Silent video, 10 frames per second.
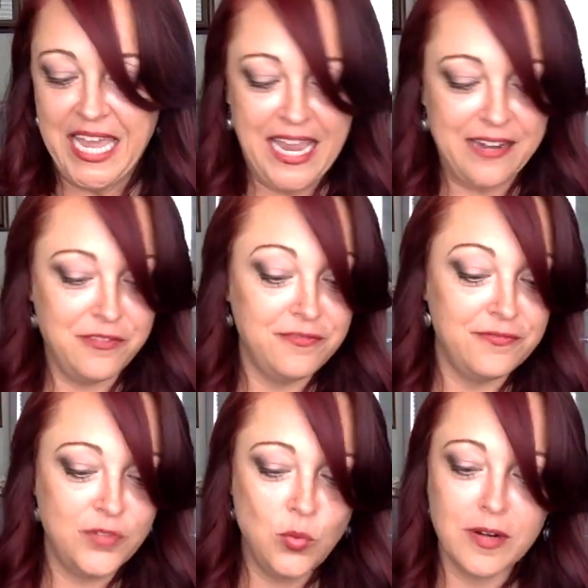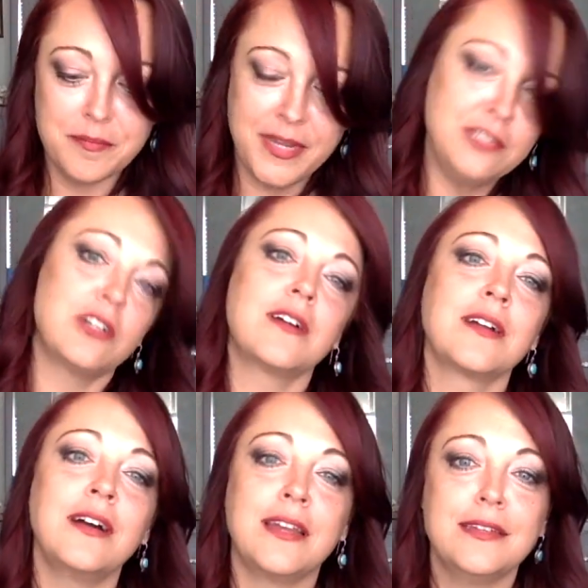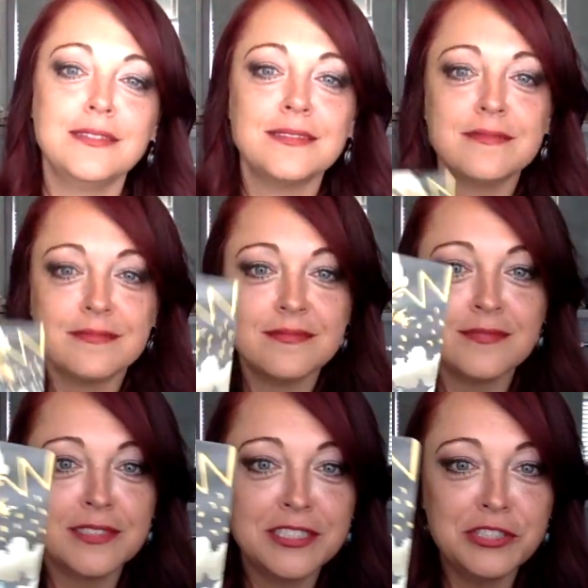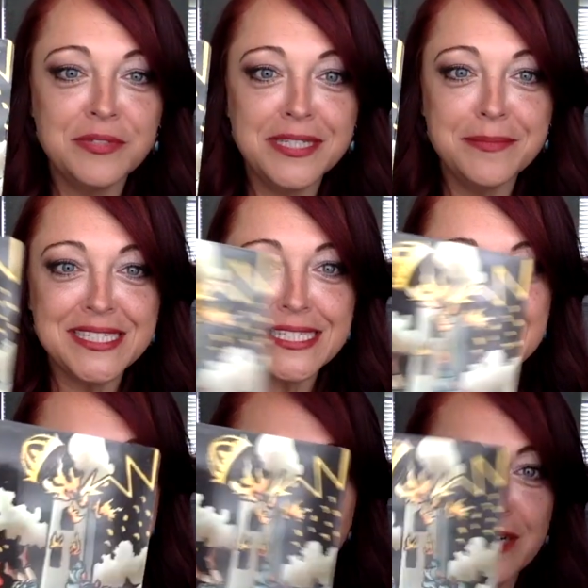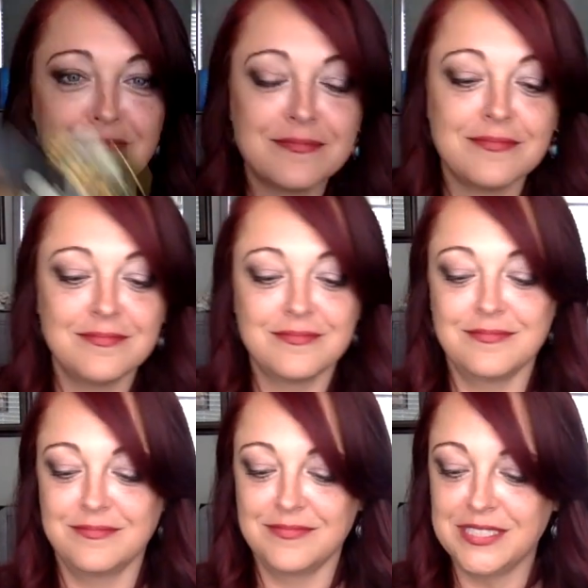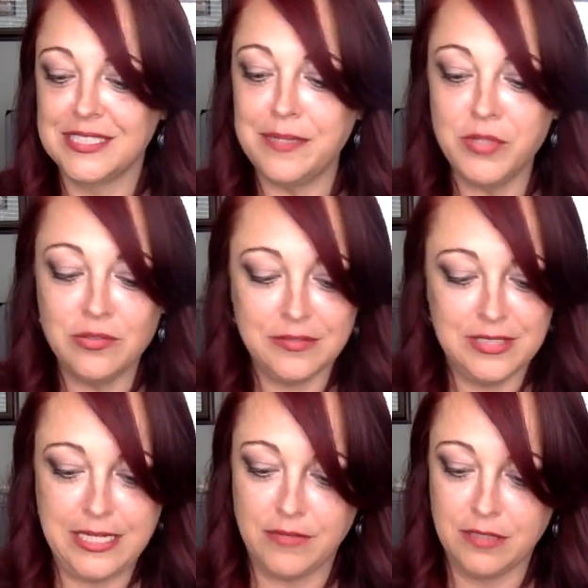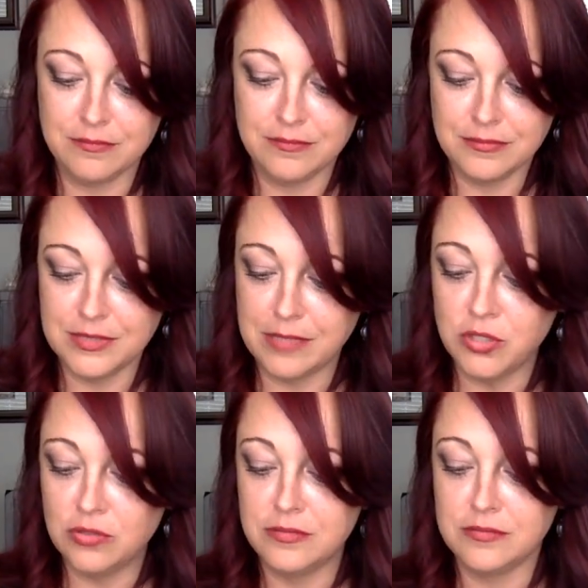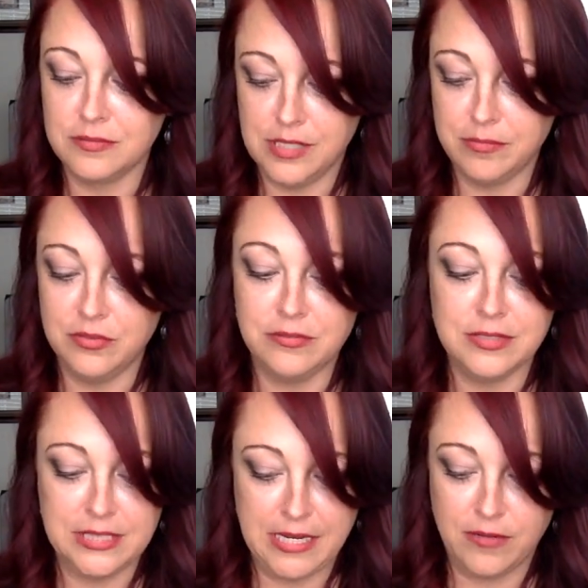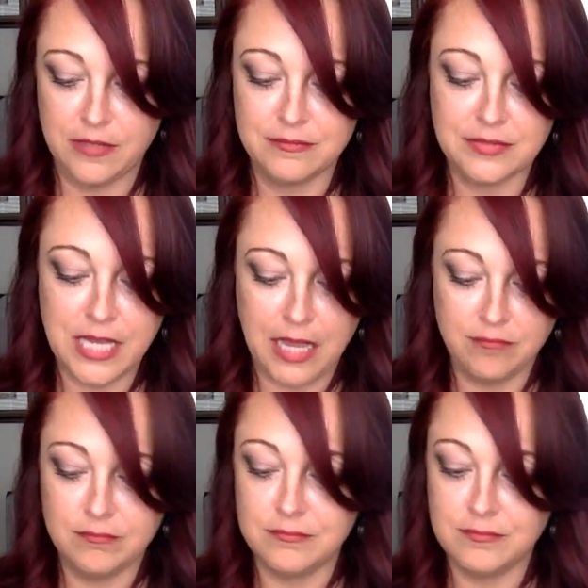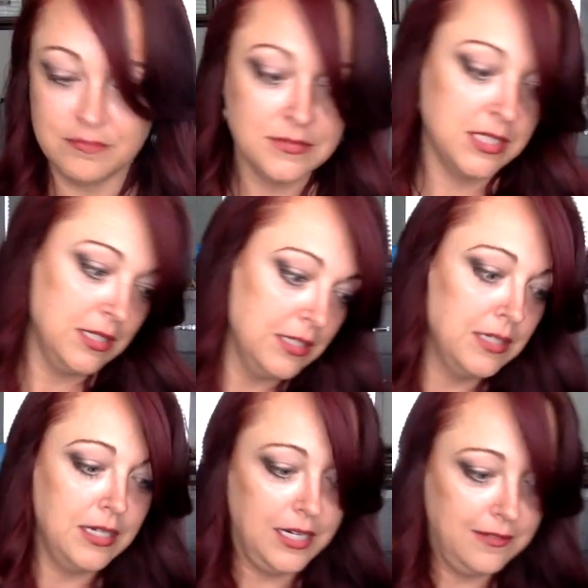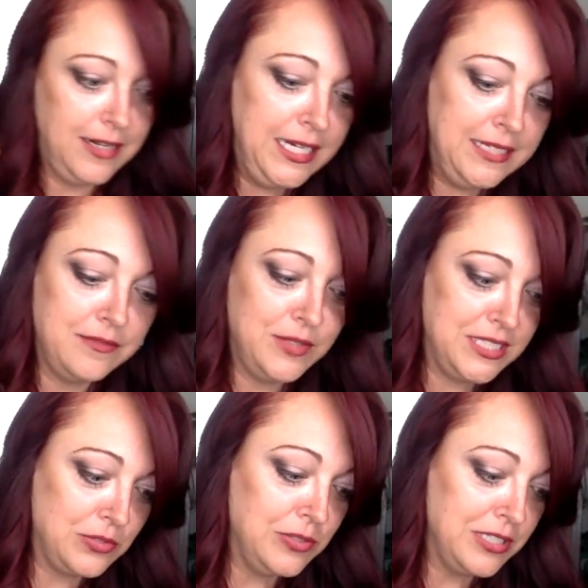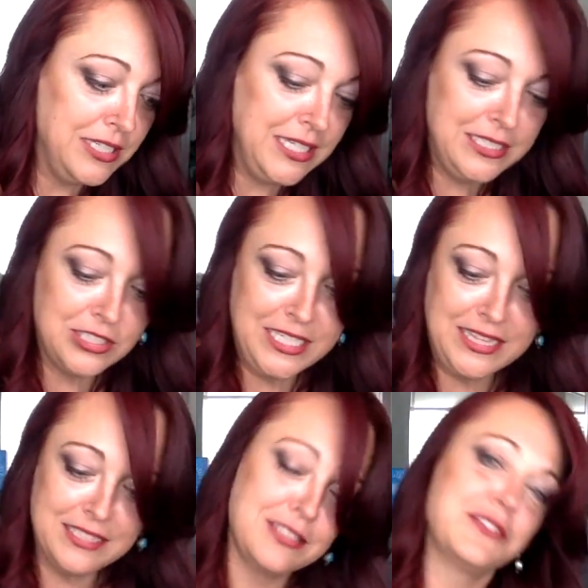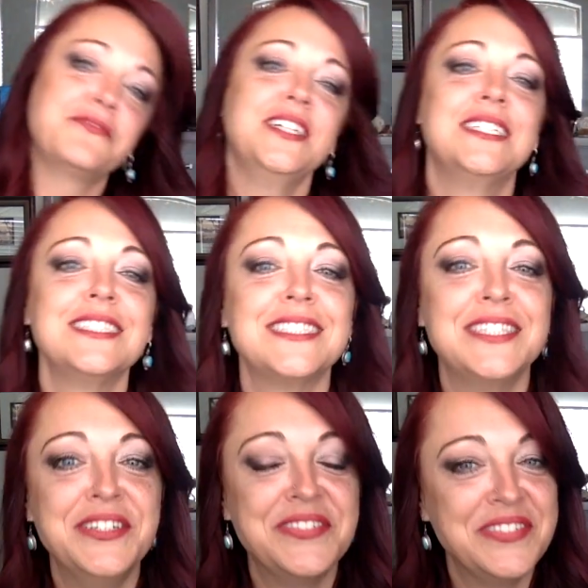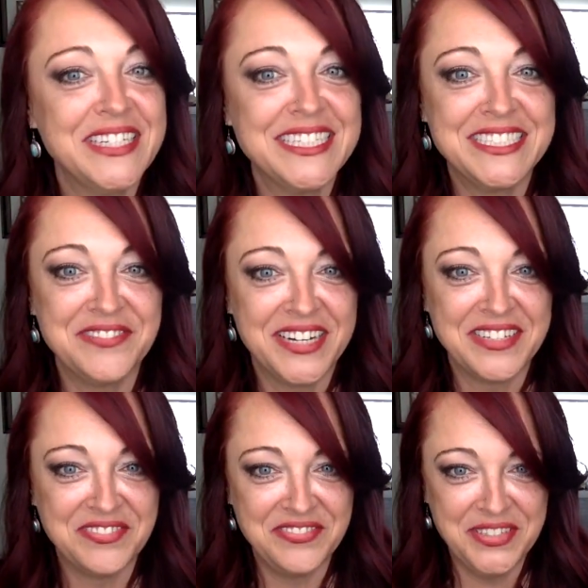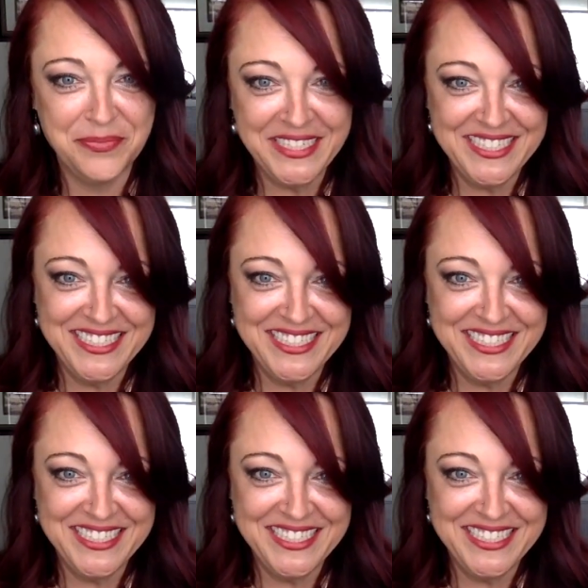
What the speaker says: Out of four major arcana, two of them is the tower. Double tower. Double, double tower. Okay. All right. What's going on underneath the surface with divine feminine?